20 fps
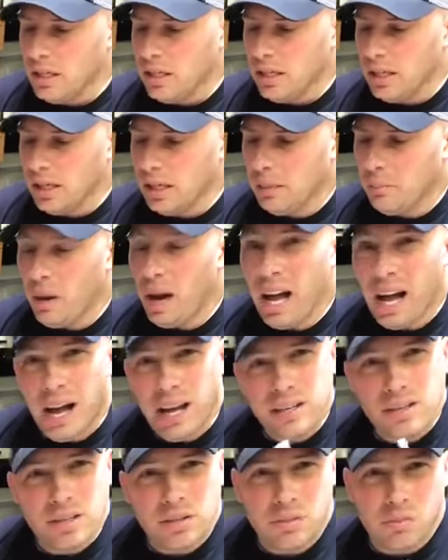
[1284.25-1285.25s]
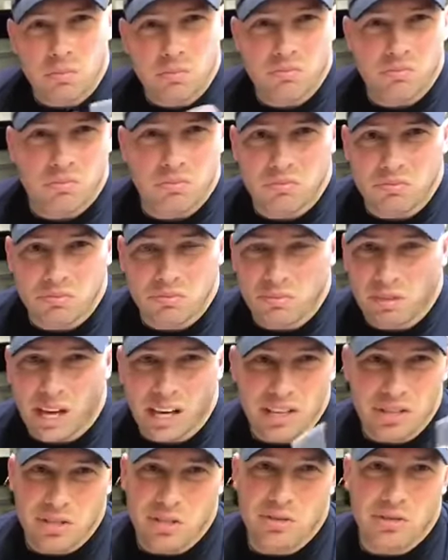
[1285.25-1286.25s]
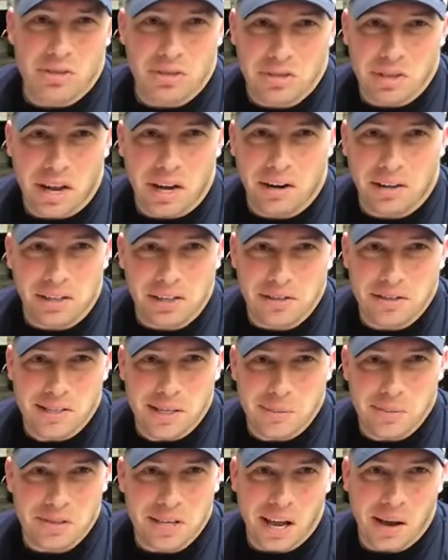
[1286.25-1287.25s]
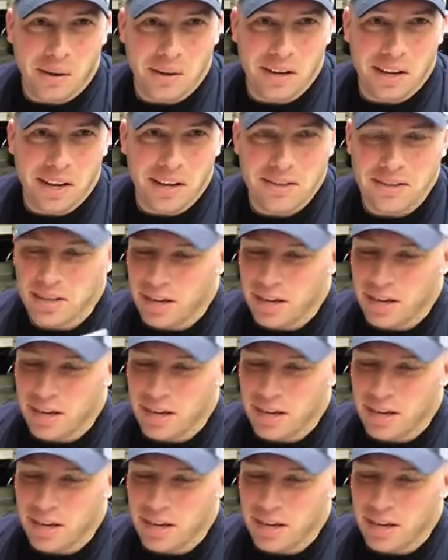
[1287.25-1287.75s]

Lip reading: I just use the standard Q-tips nowadays,